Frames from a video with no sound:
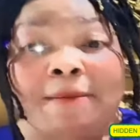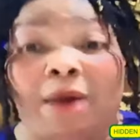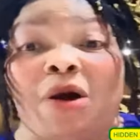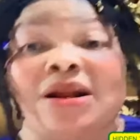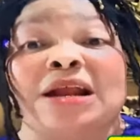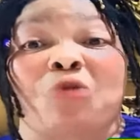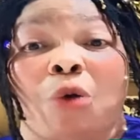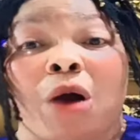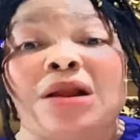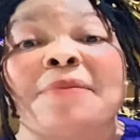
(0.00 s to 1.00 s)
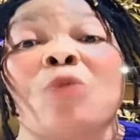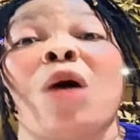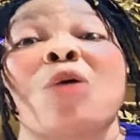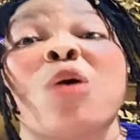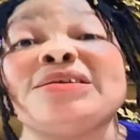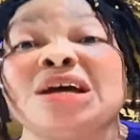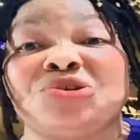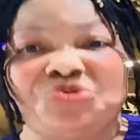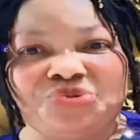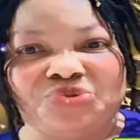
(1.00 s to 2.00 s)
Bear my woman in the co one in my work, where
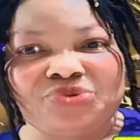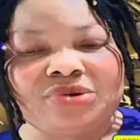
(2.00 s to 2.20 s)
you do.